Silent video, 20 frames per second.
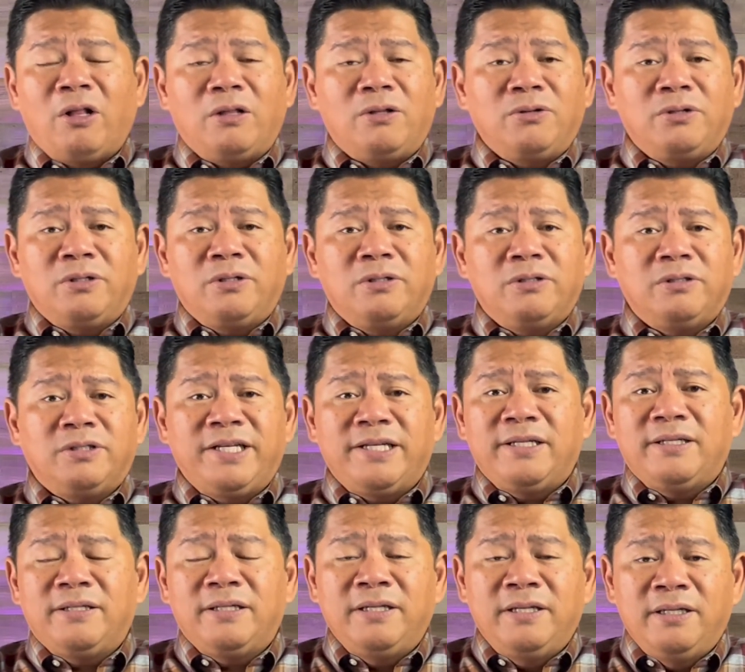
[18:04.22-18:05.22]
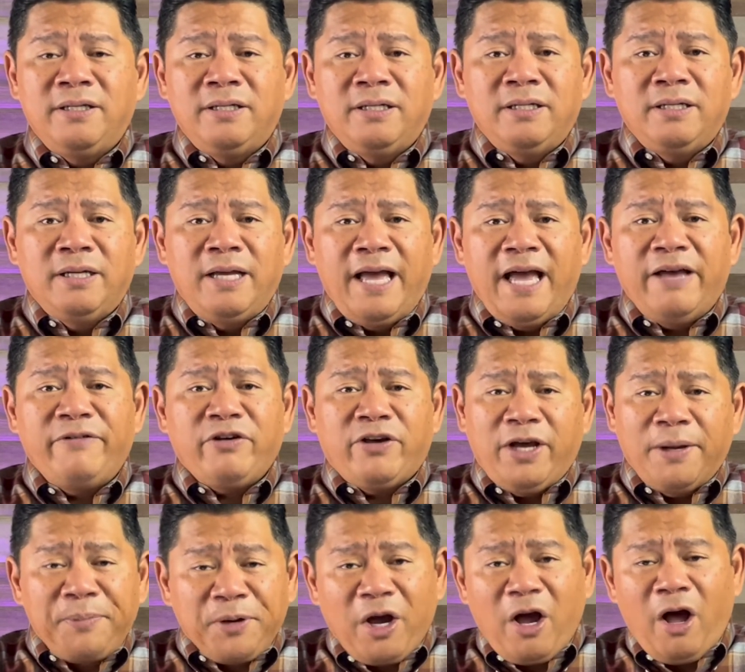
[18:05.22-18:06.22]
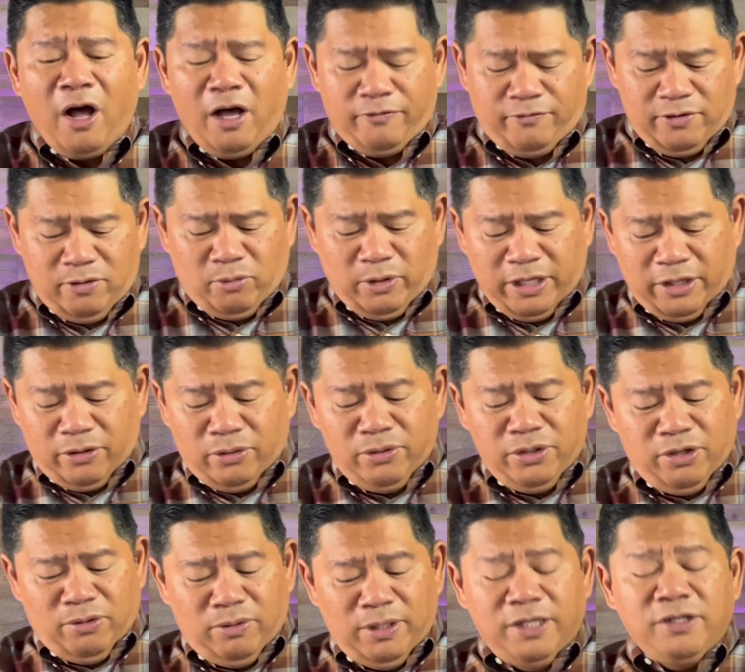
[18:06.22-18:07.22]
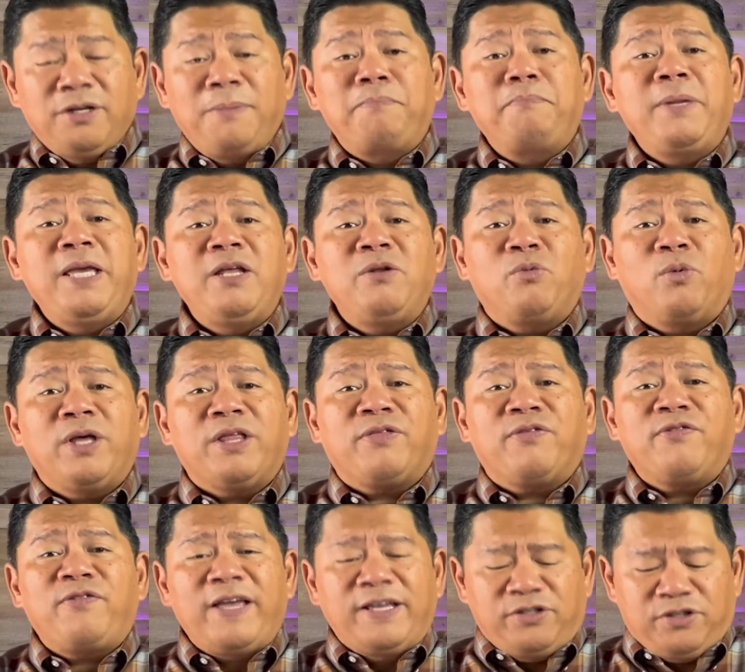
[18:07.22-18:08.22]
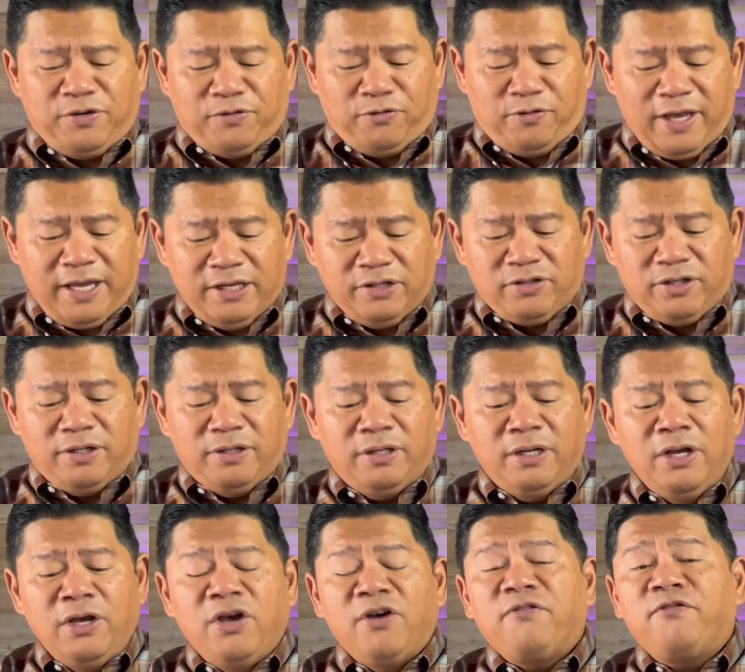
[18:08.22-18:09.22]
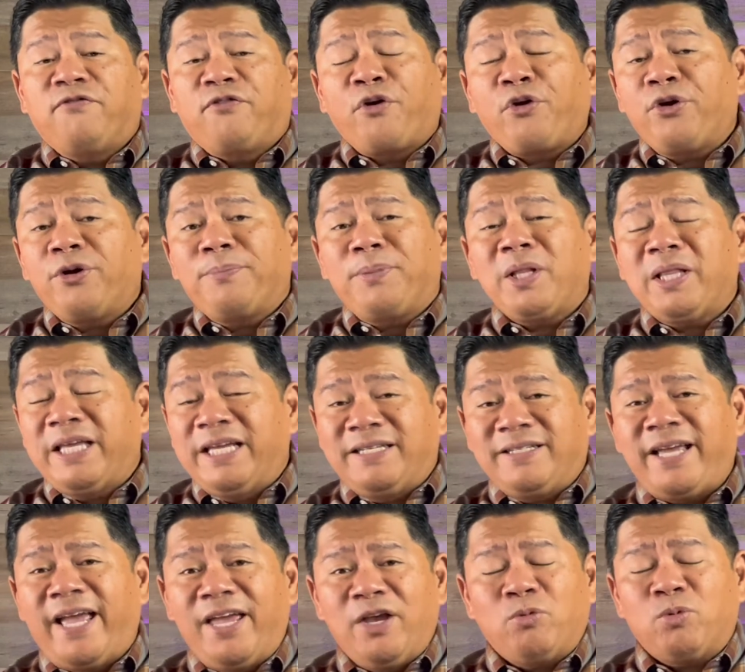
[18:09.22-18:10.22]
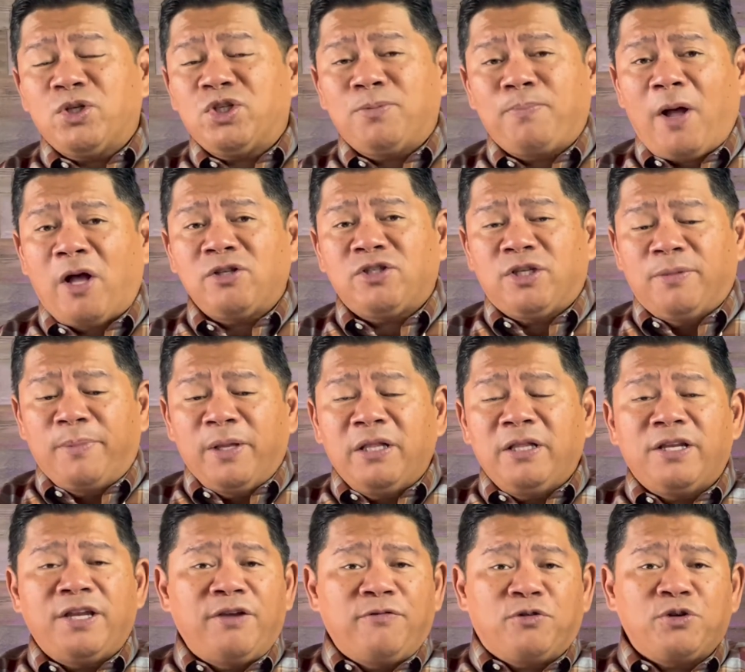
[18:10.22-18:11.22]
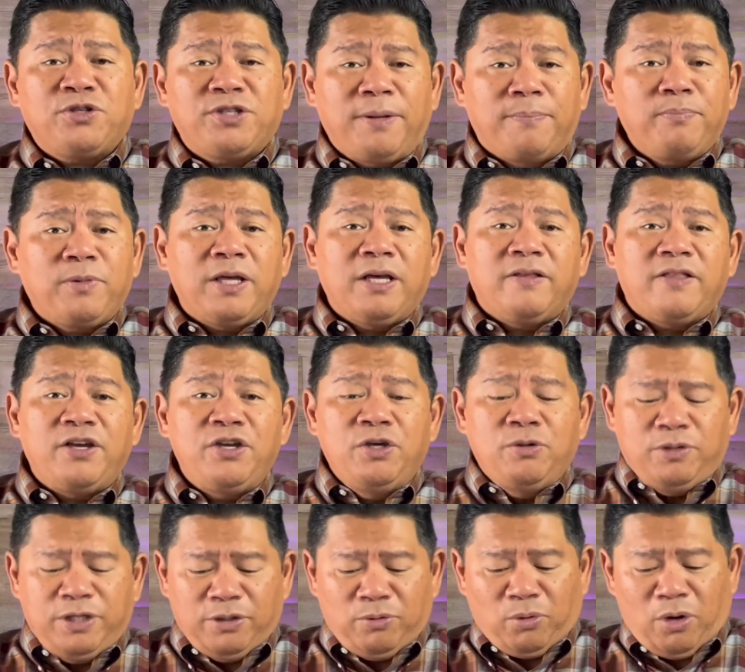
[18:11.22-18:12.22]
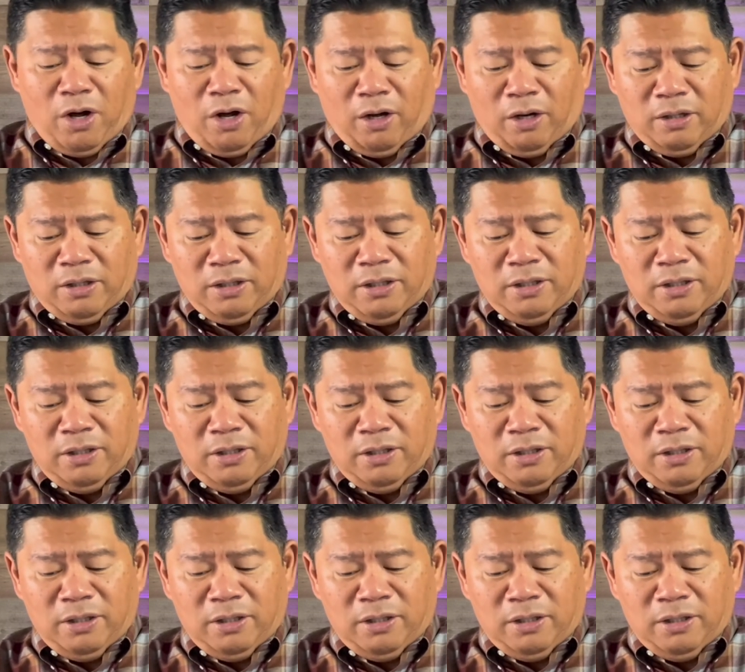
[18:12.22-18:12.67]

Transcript: or to have a cup of coffee with? Who do you need to meet with face to face and verbally take responsibility for something that you did wrong?